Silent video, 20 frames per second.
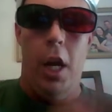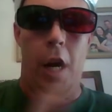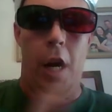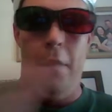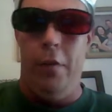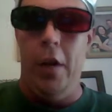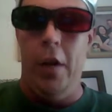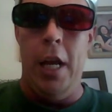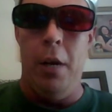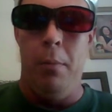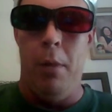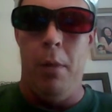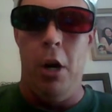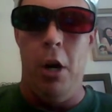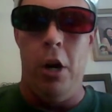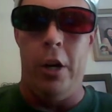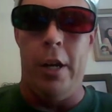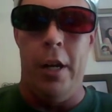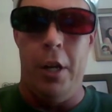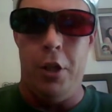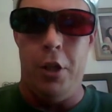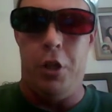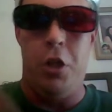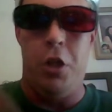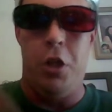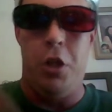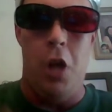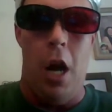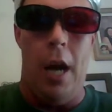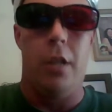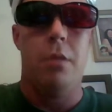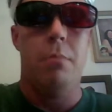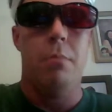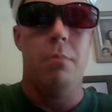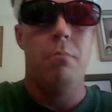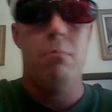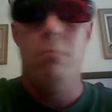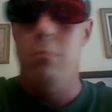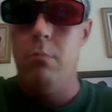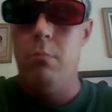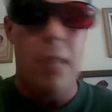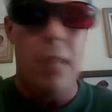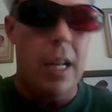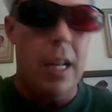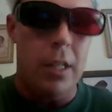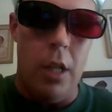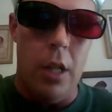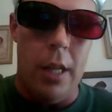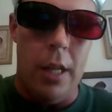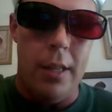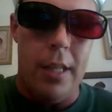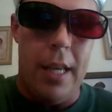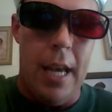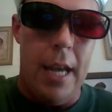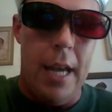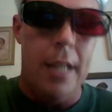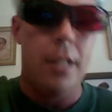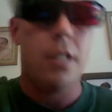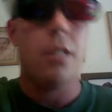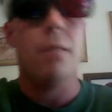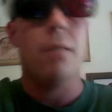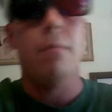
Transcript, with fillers: if it ain't American, it sucks. That's not the case.